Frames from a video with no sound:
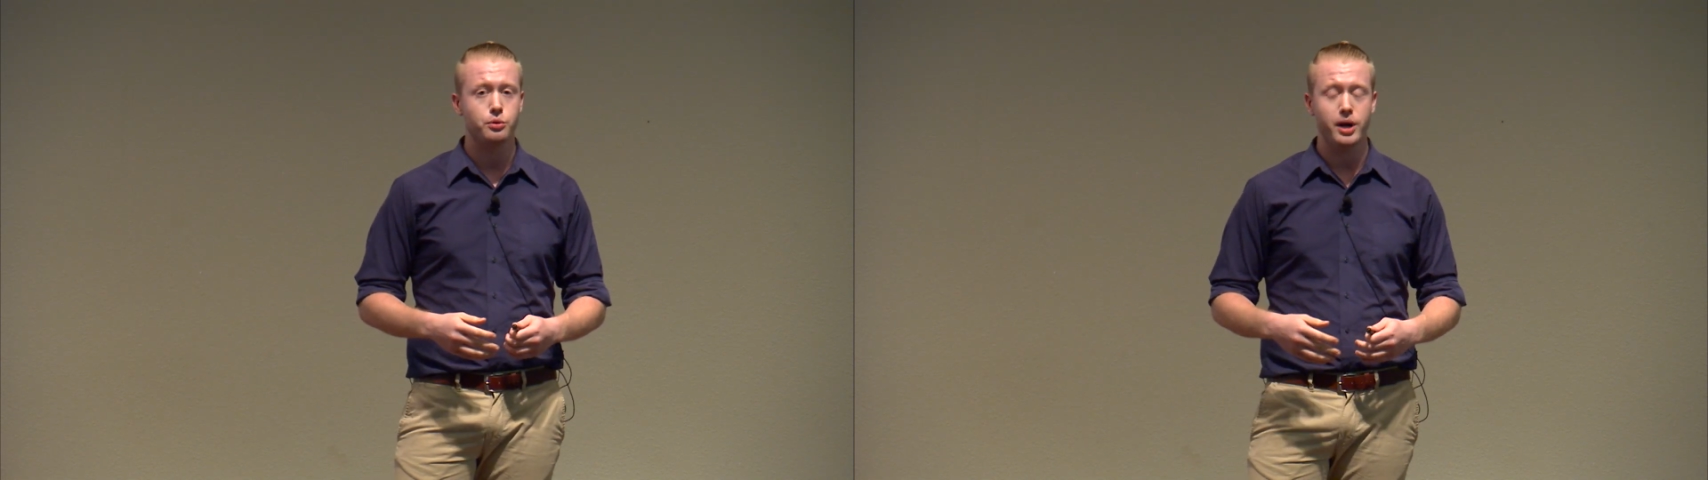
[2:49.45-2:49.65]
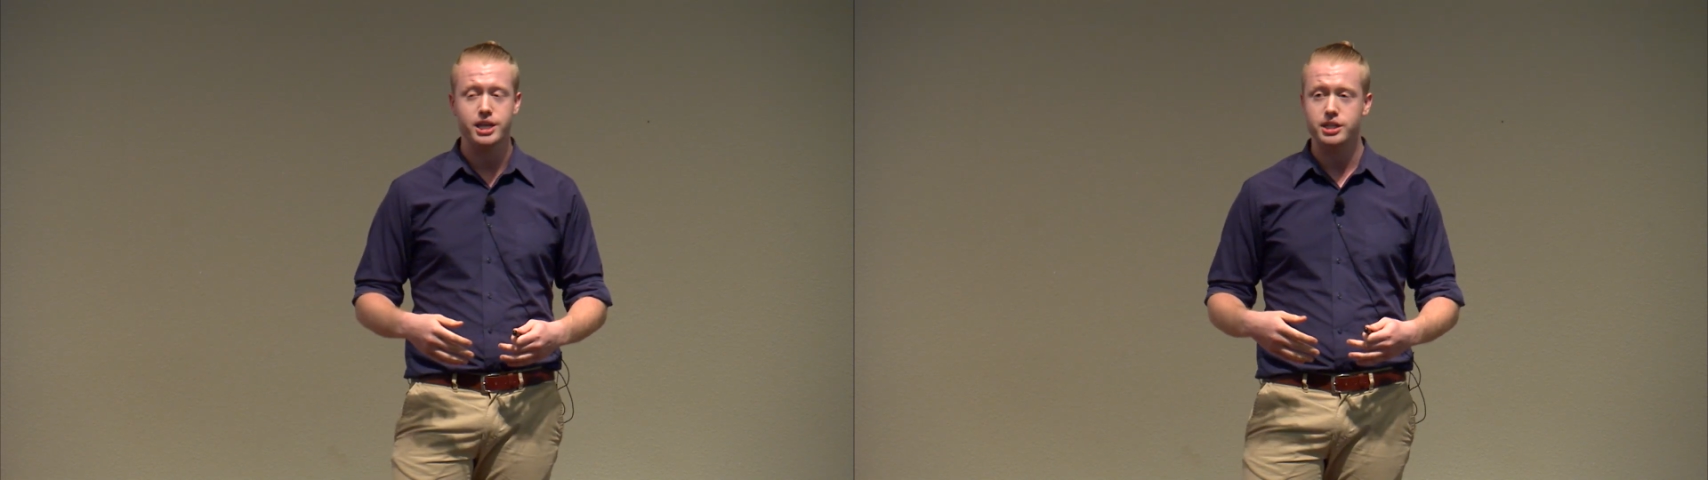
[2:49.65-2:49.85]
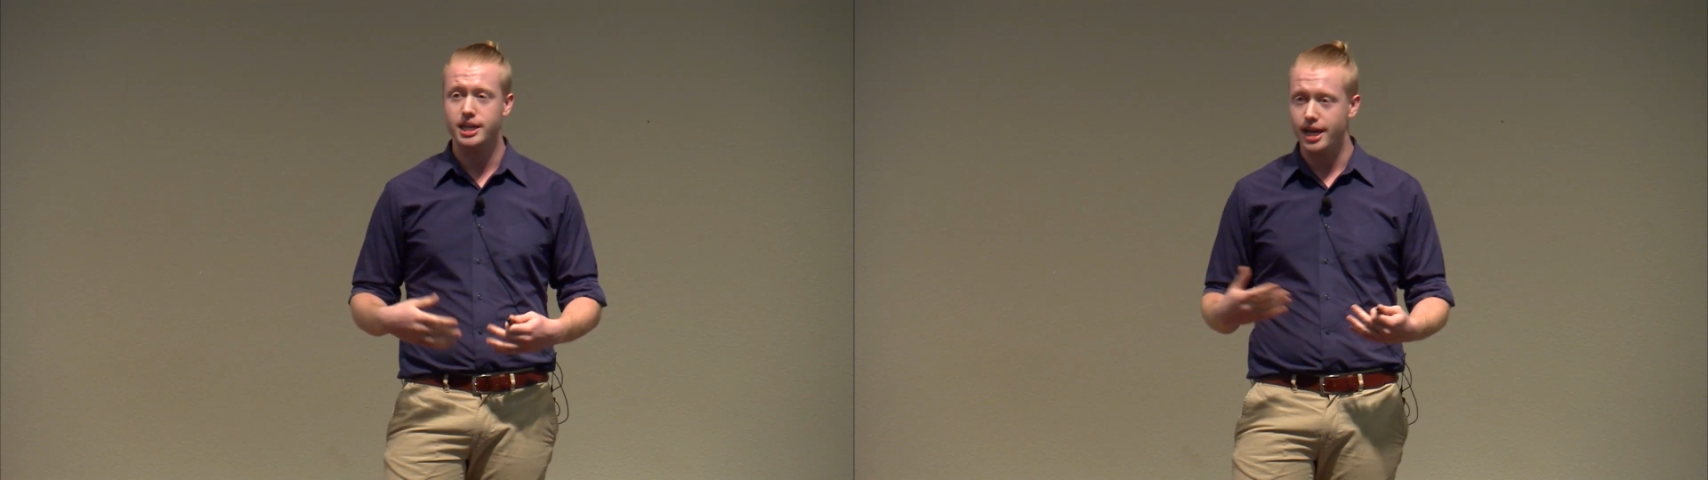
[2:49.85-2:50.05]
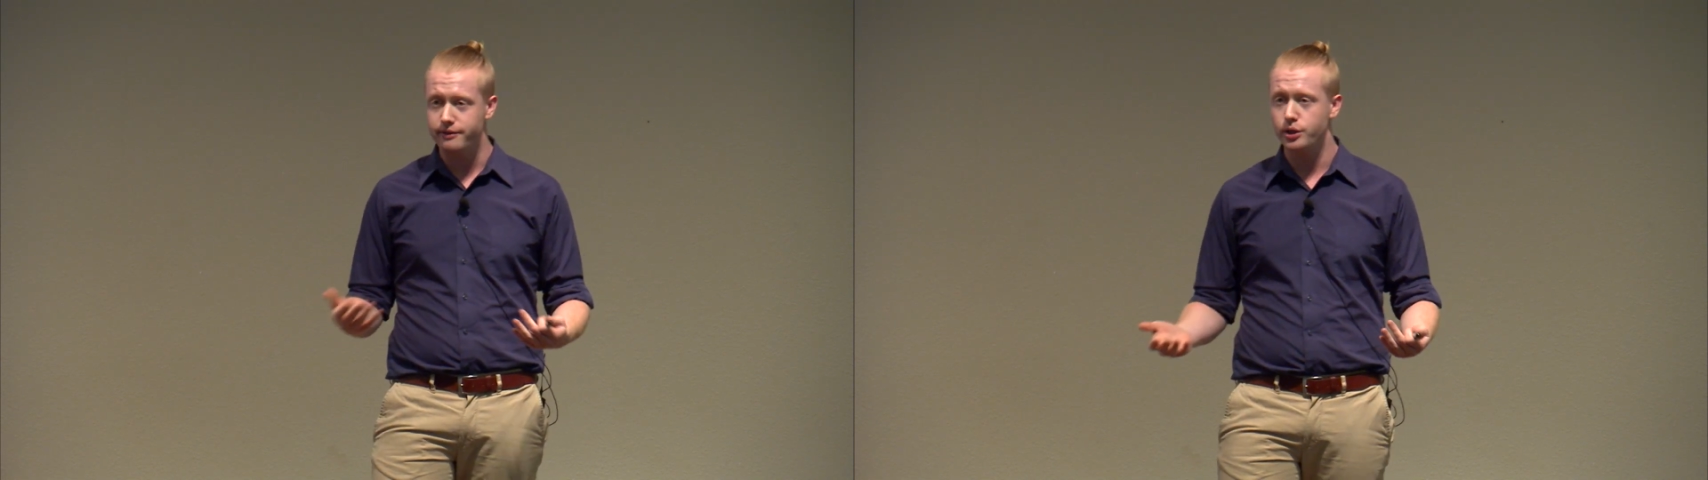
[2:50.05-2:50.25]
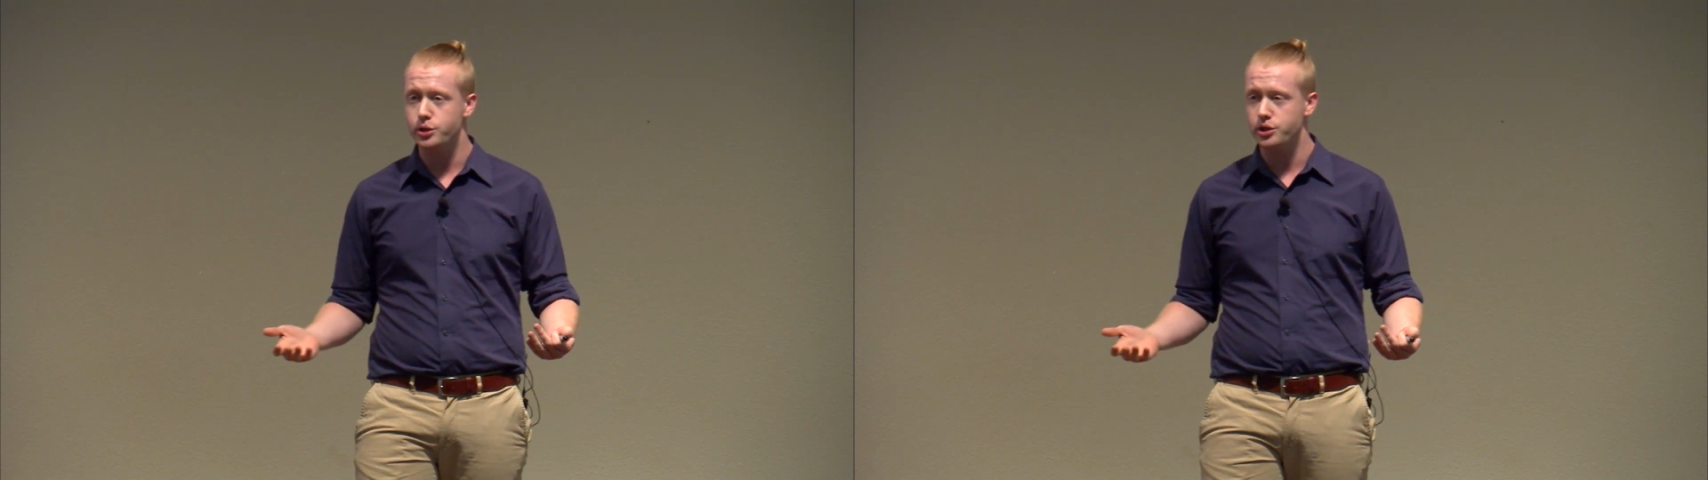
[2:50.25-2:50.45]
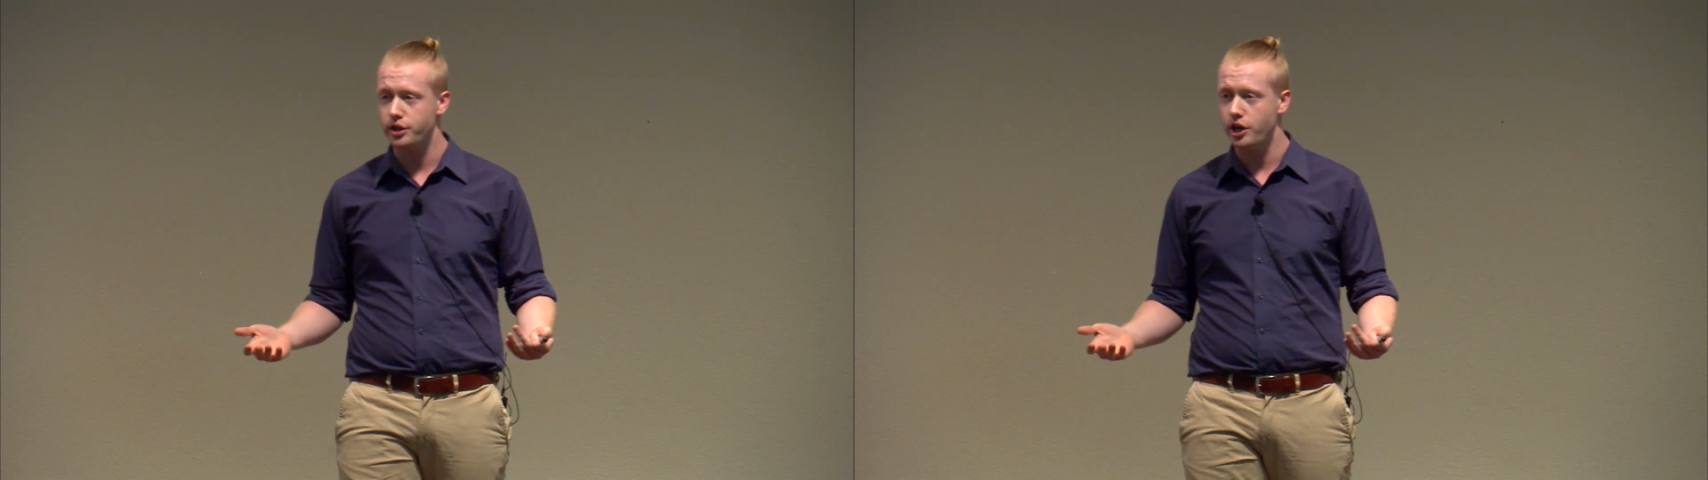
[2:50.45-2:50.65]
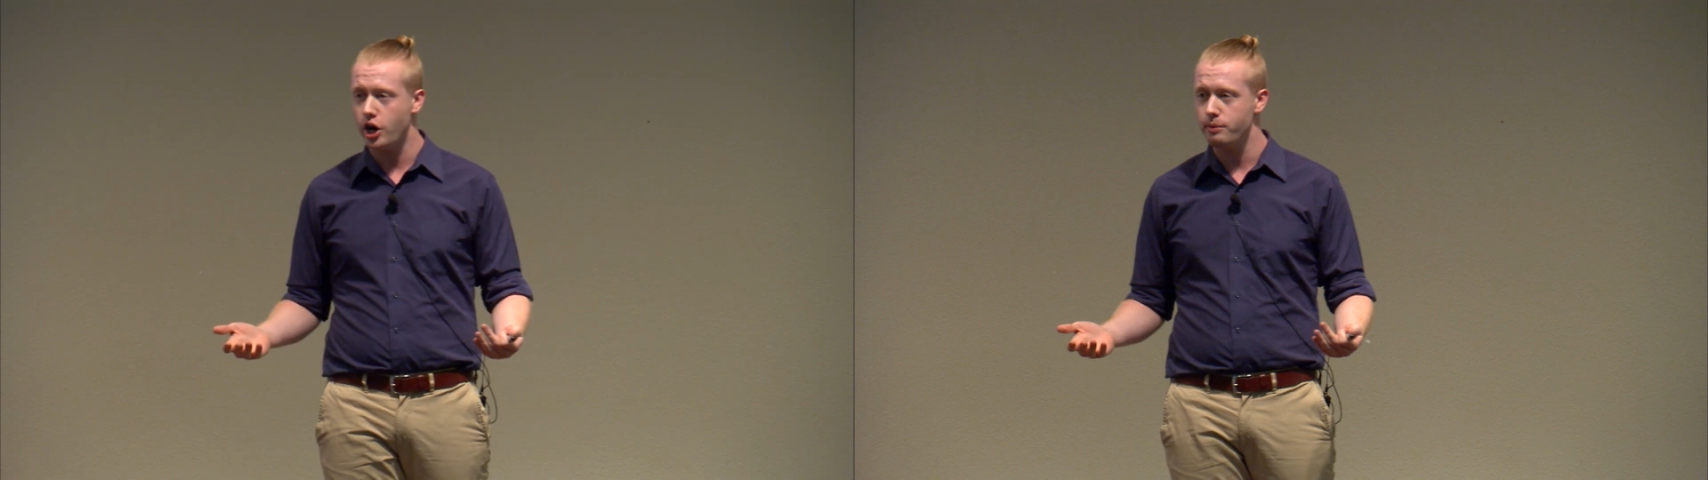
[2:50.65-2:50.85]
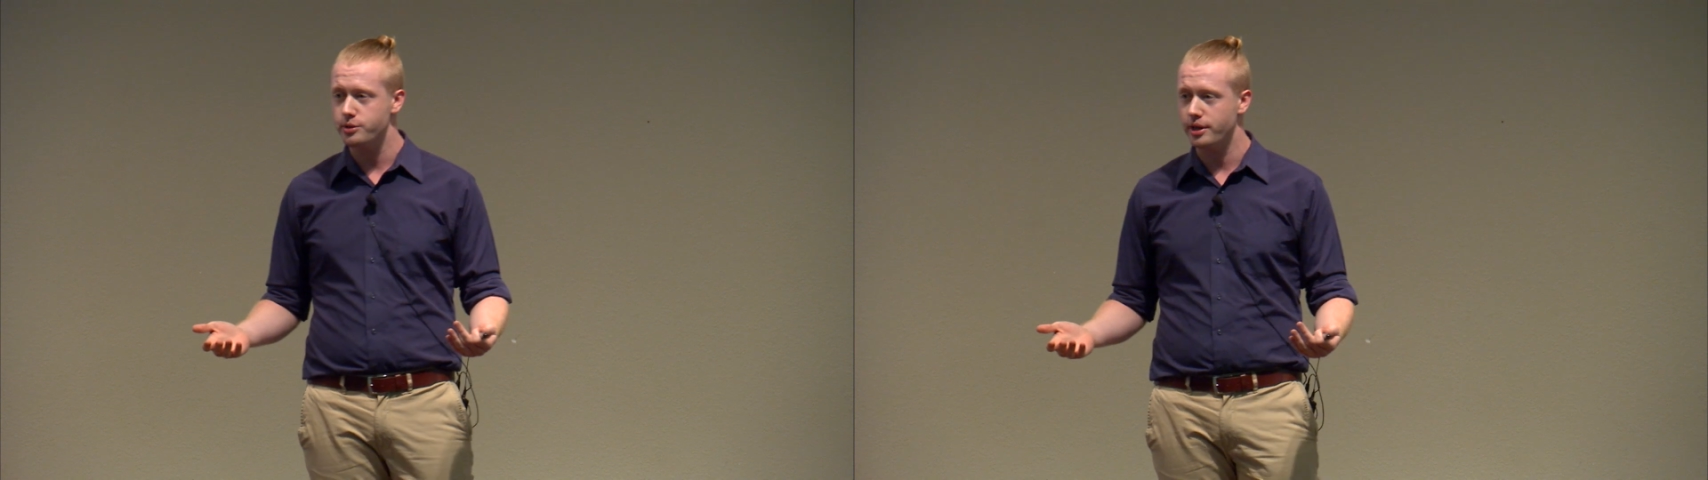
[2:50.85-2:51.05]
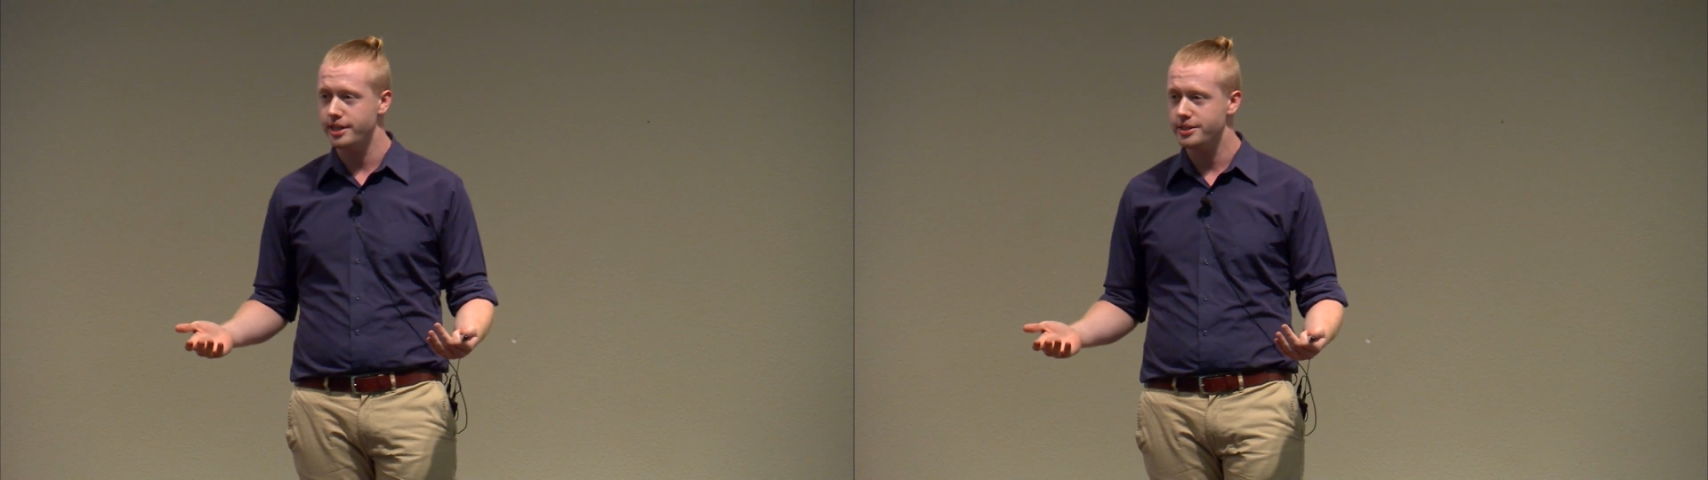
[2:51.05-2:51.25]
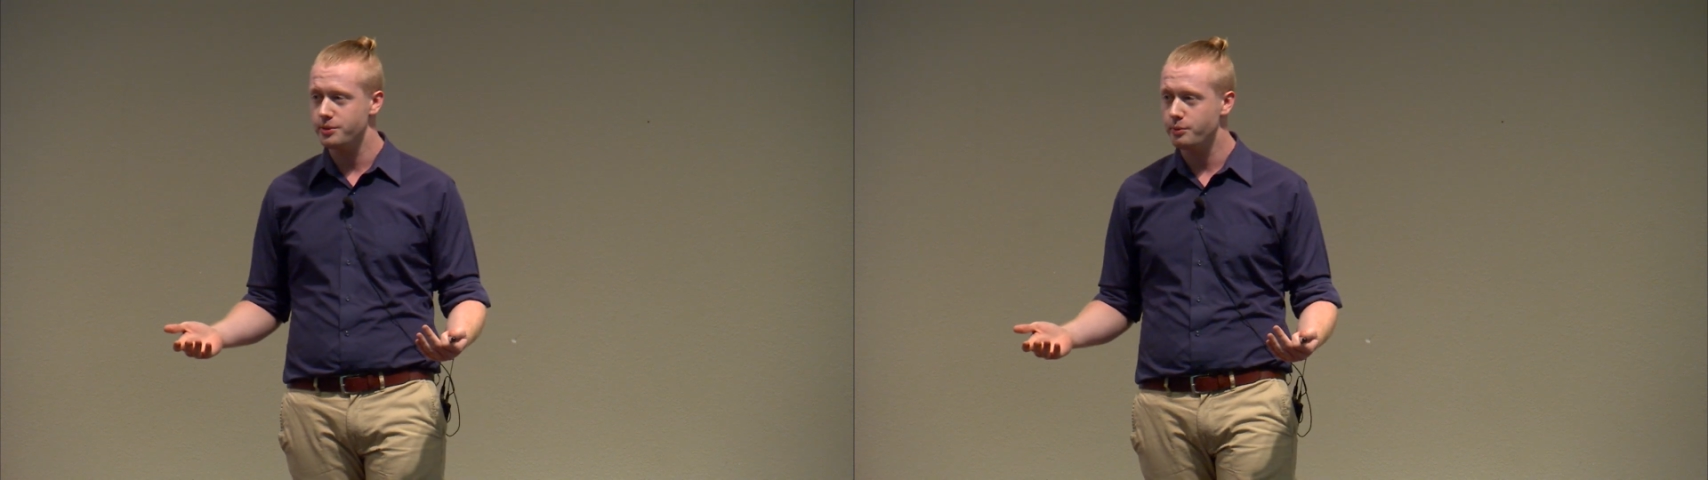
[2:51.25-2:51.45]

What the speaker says: waging an evolutionary arms race